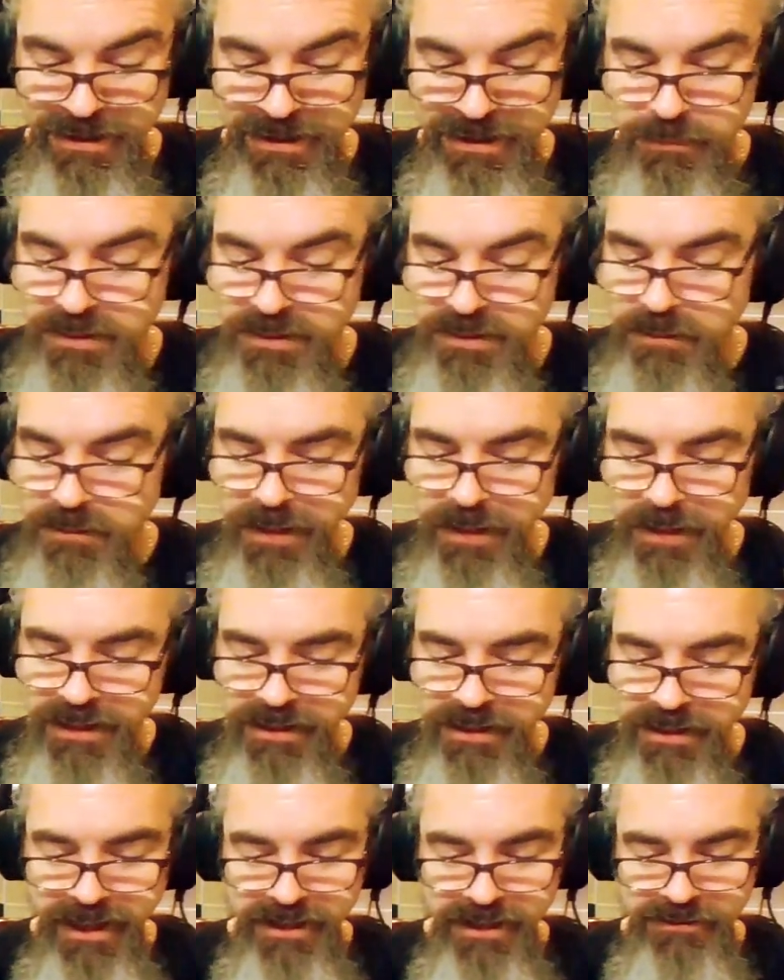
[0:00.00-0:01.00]
But the Mad
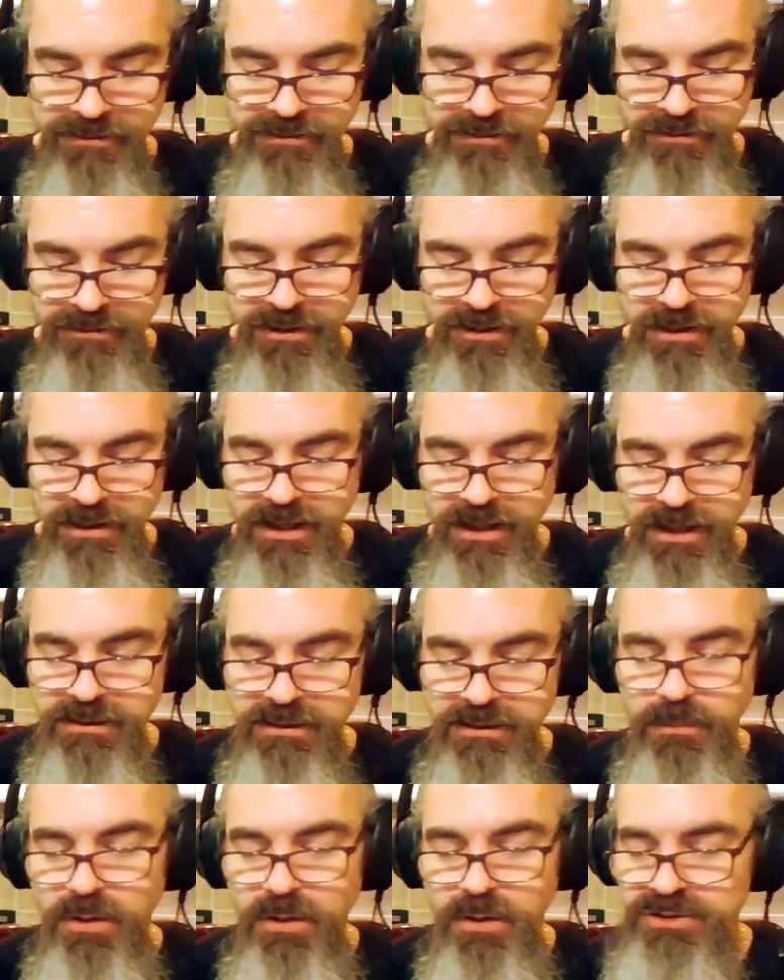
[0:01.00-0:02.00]
Hatter and the
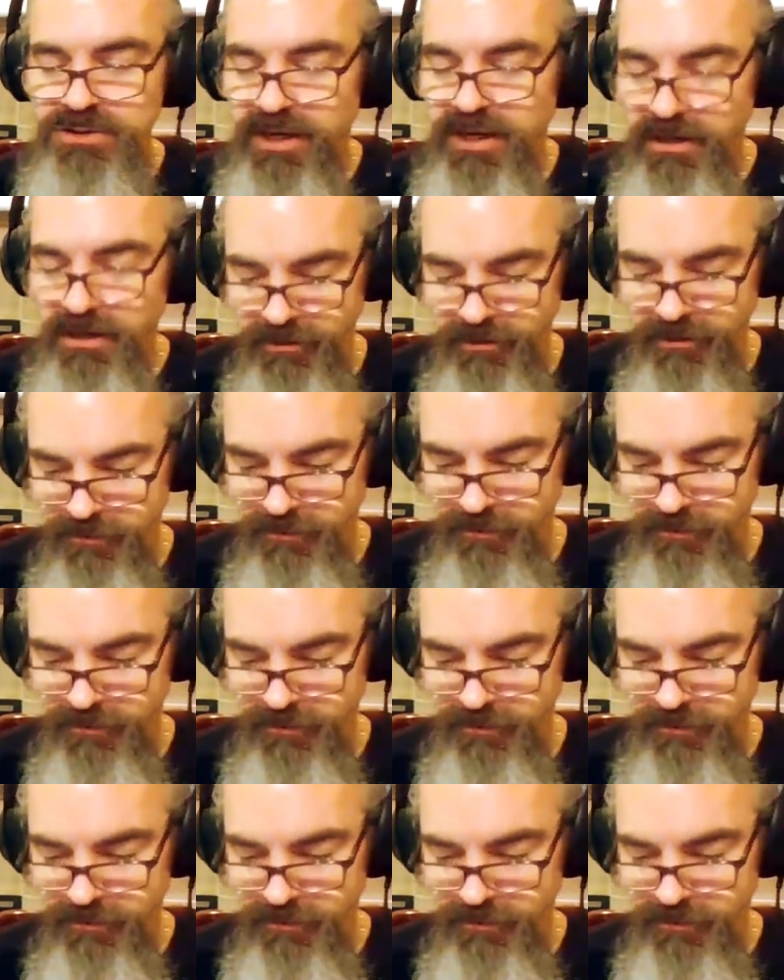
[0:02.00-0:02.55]
March Hare